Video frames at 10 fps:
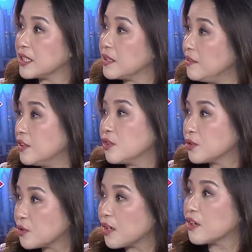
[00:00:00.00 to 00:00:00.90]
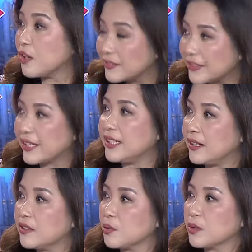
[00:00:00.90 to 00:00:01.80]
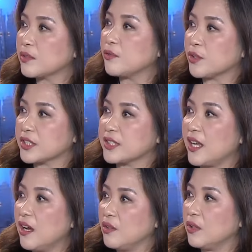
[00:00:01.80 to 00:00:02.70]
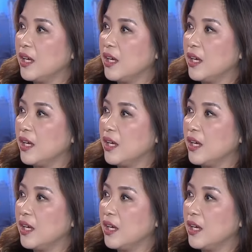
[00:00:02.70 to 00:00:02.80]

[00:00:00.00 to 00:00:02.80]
even those who are already in the workforce now.